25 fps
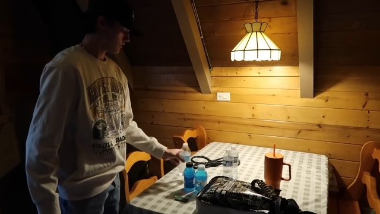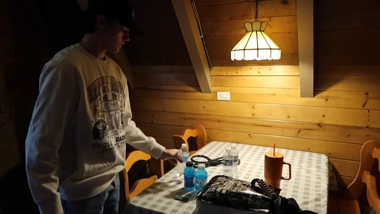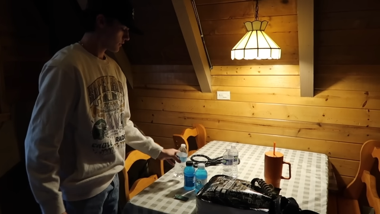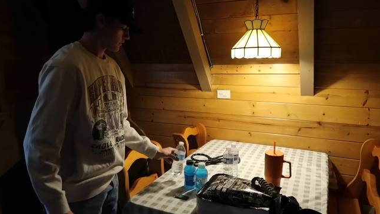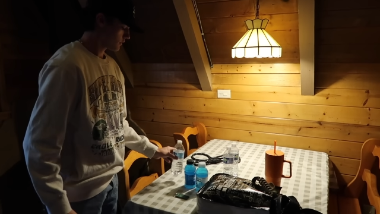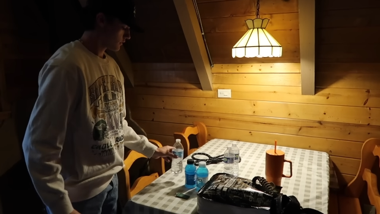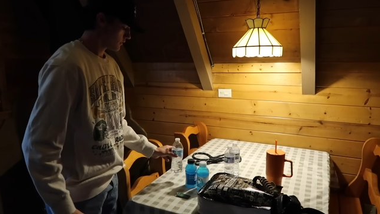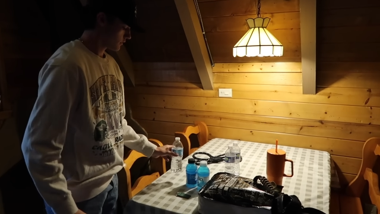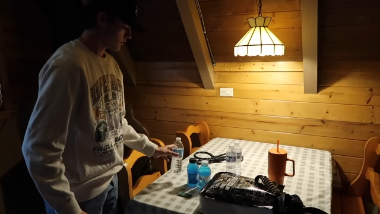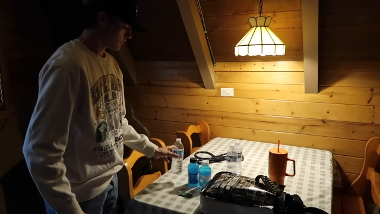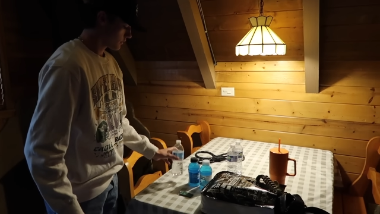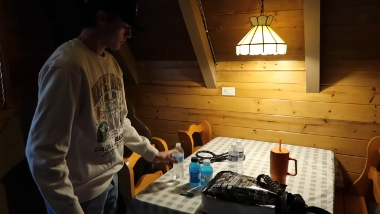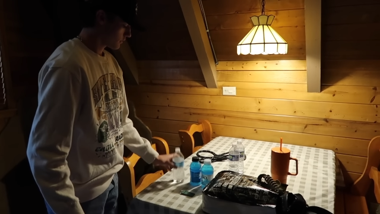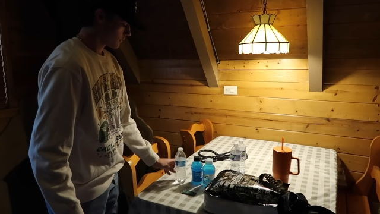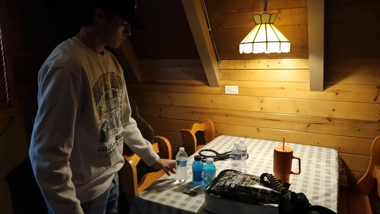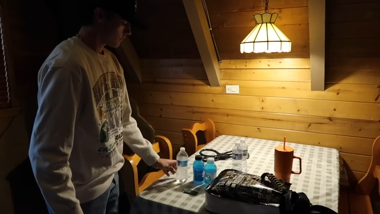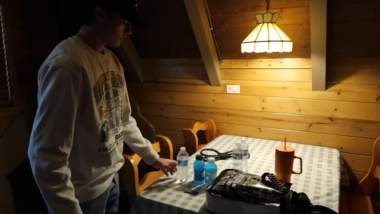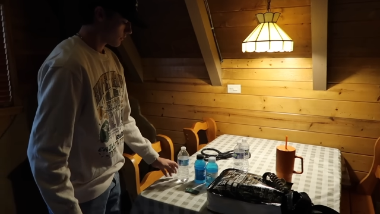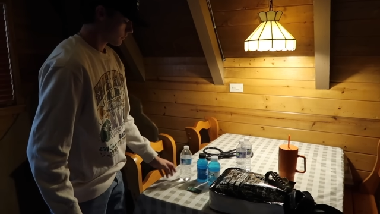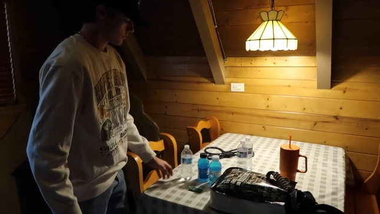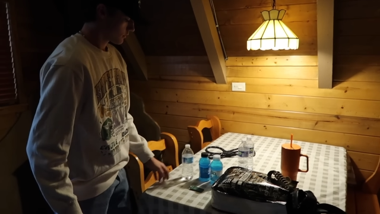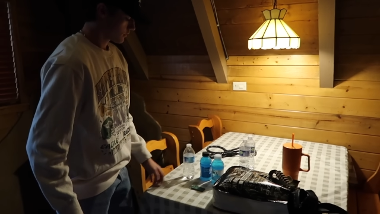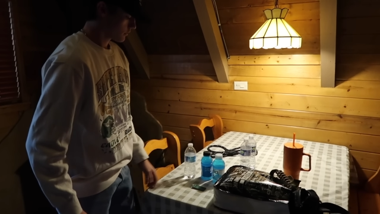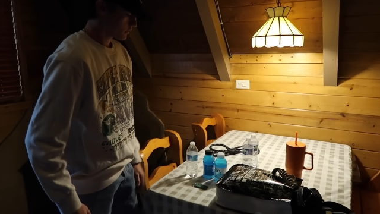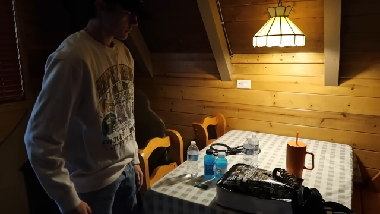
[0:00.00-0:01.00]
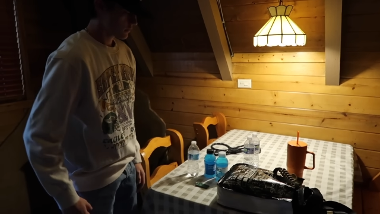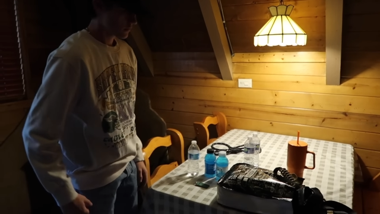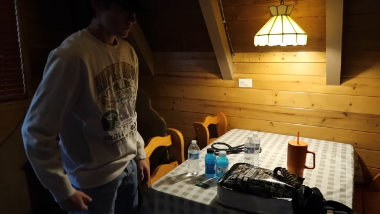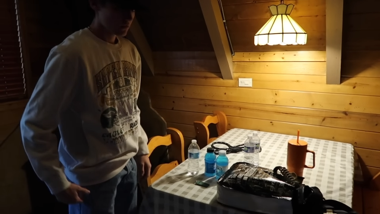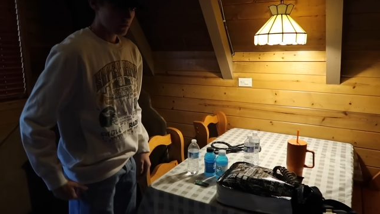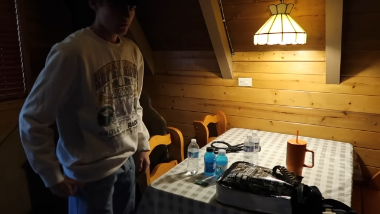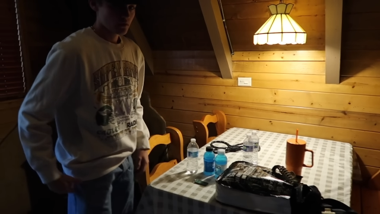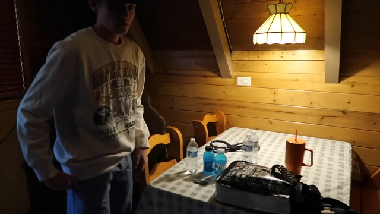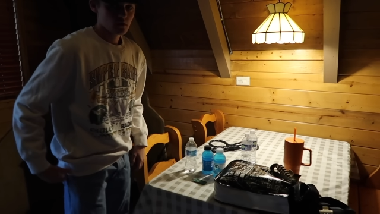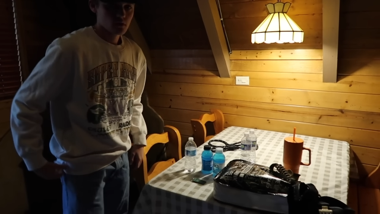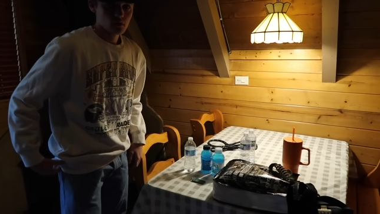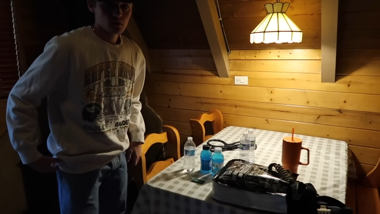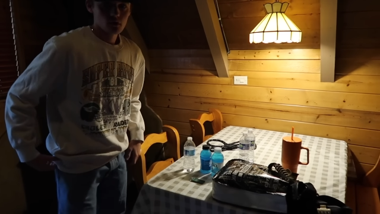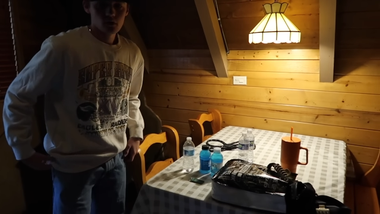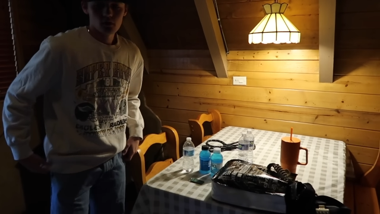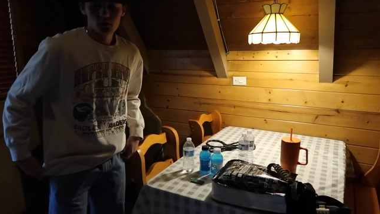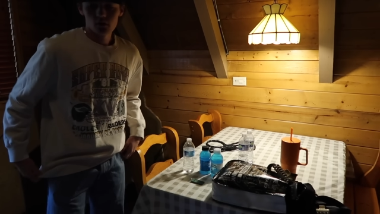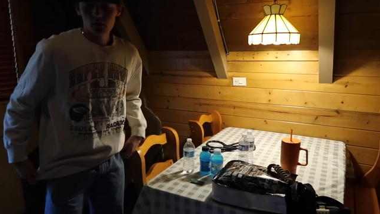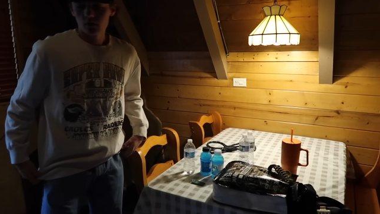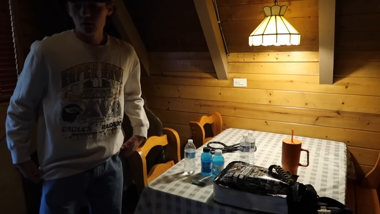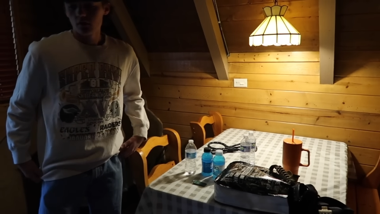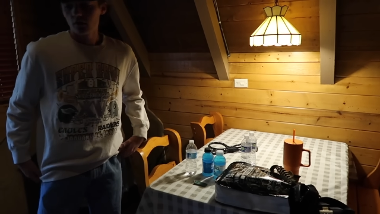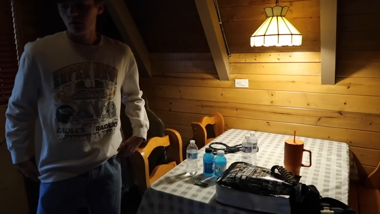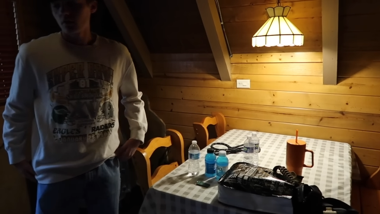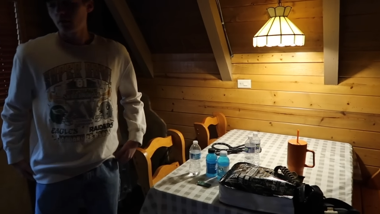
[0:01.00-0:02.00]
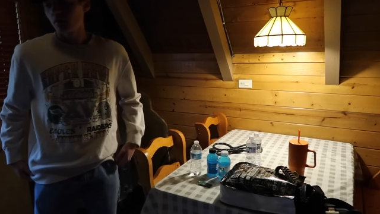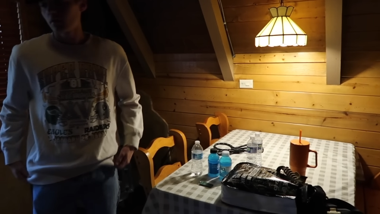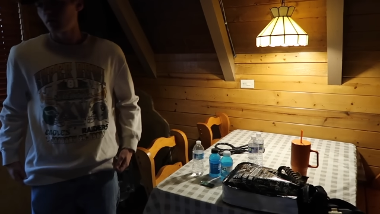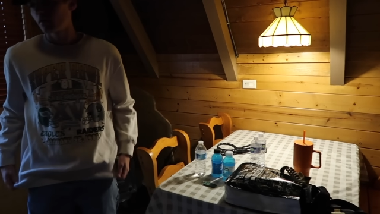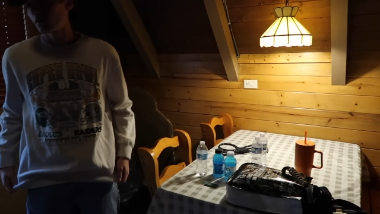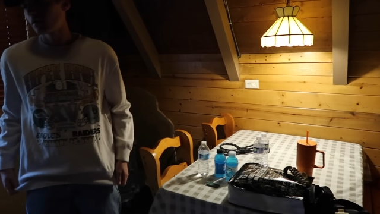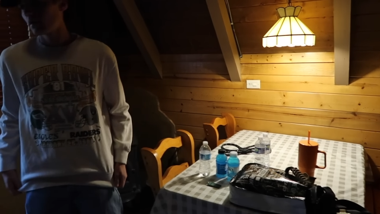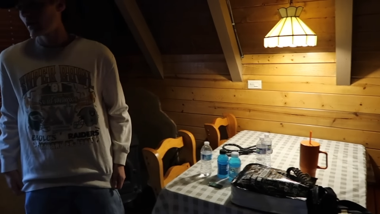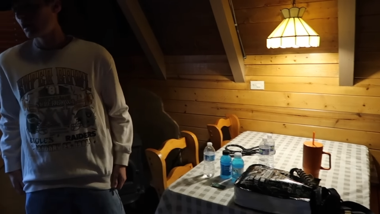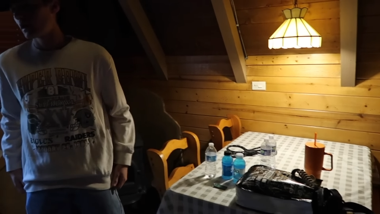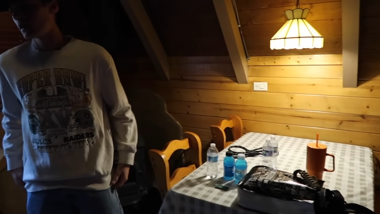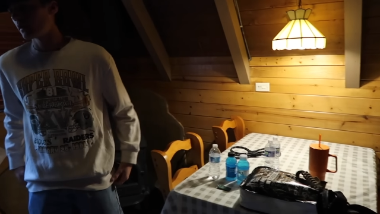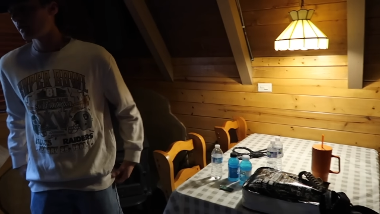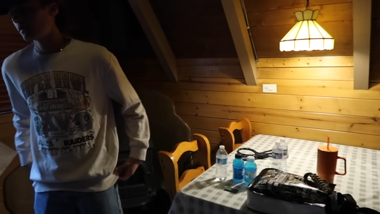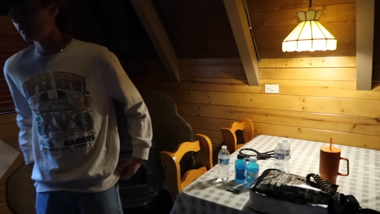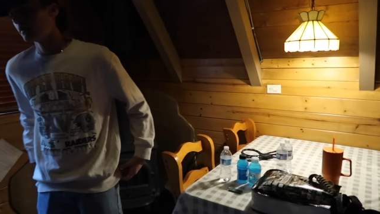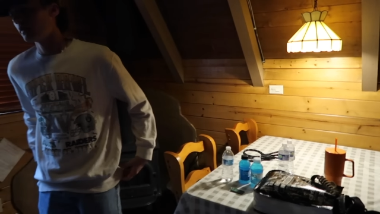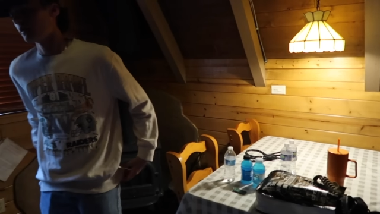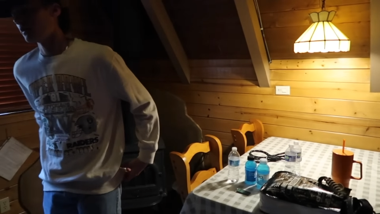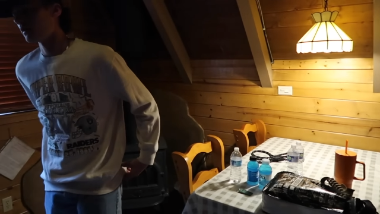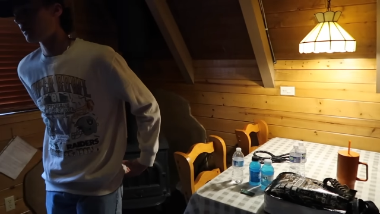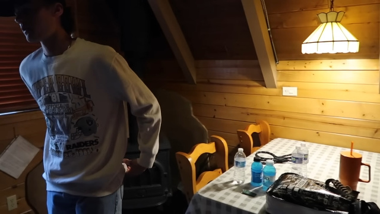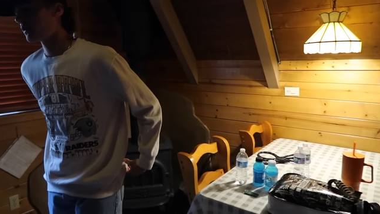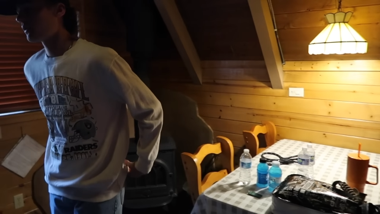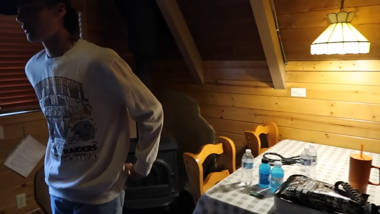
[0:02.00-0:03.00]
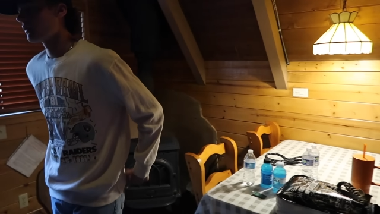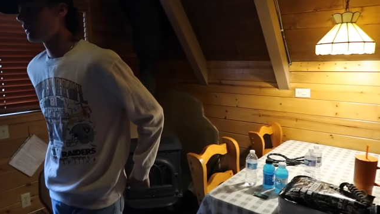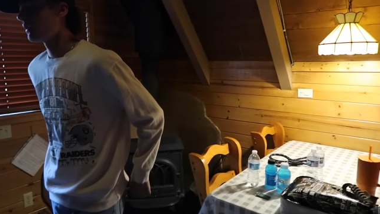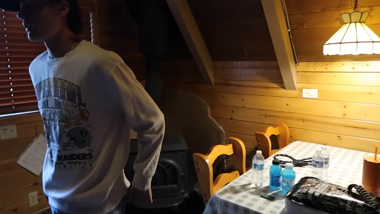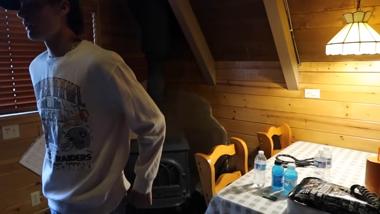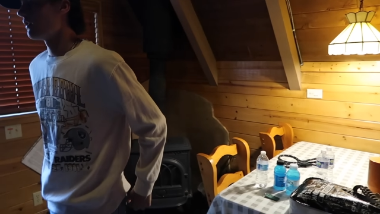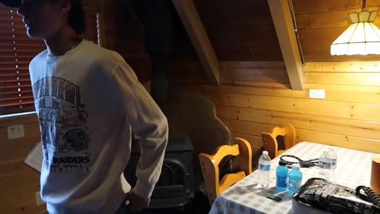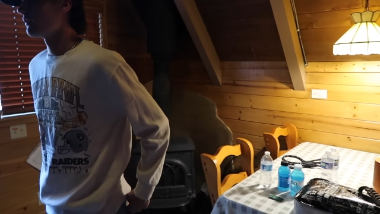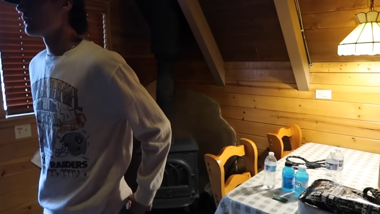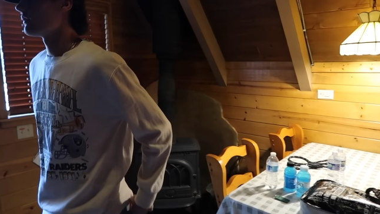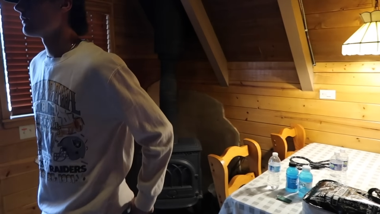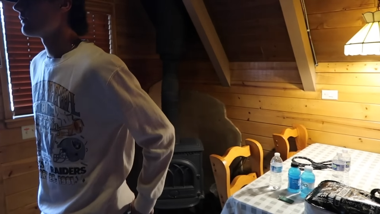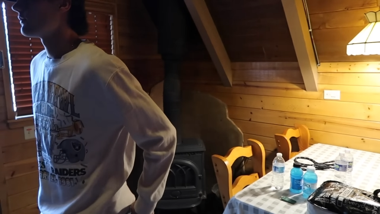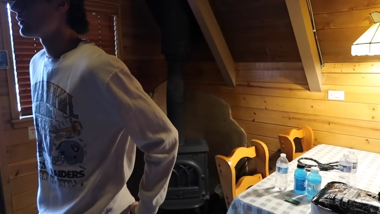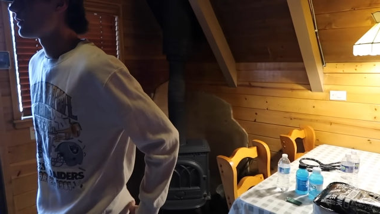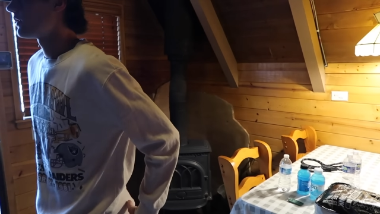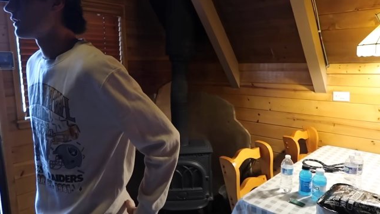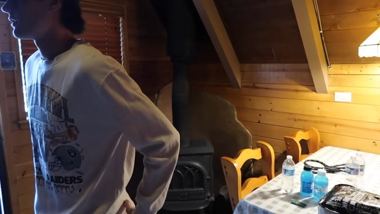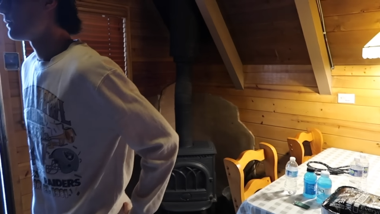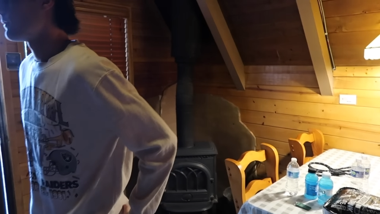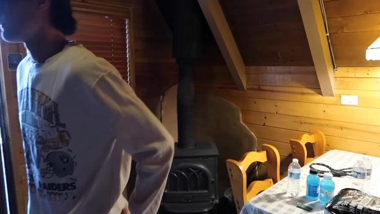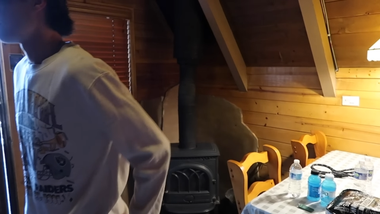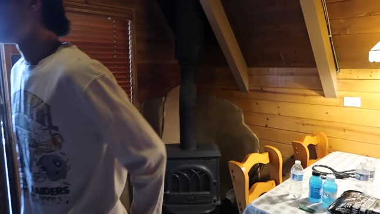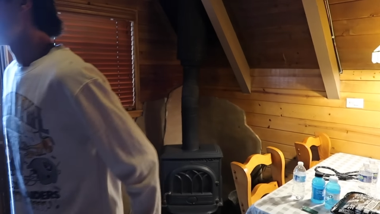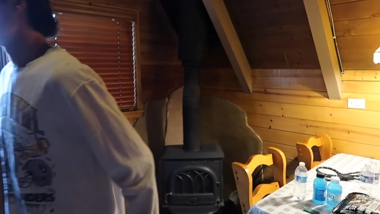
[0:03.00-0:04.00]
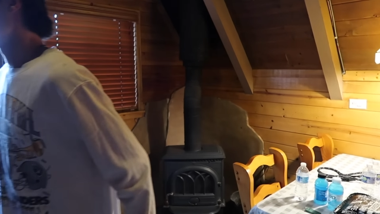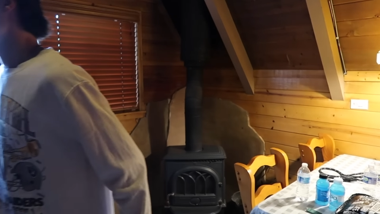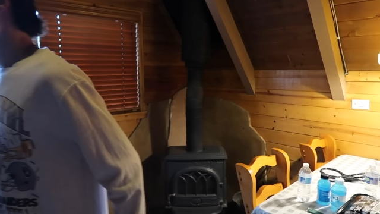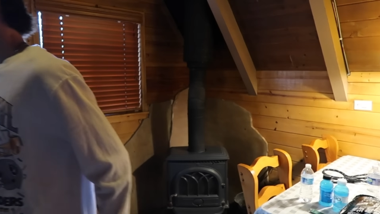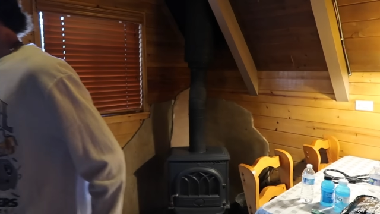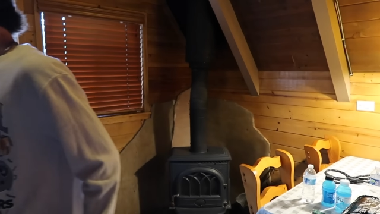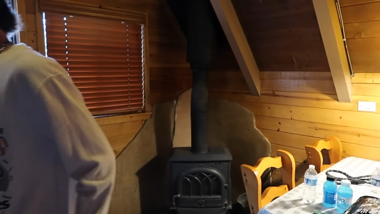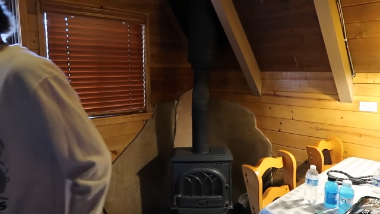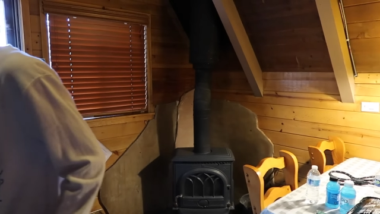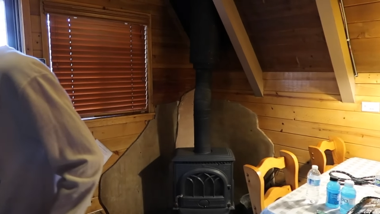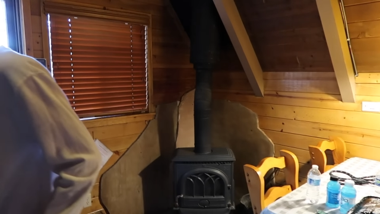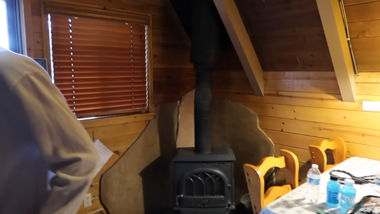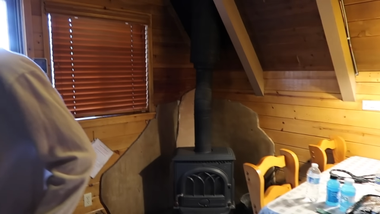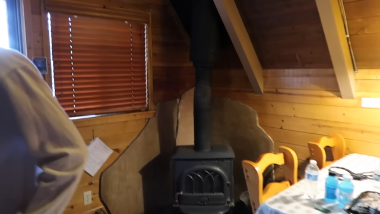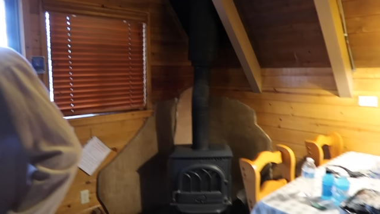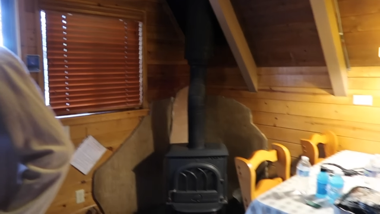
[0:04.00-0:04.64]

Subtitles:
(no speaker visible)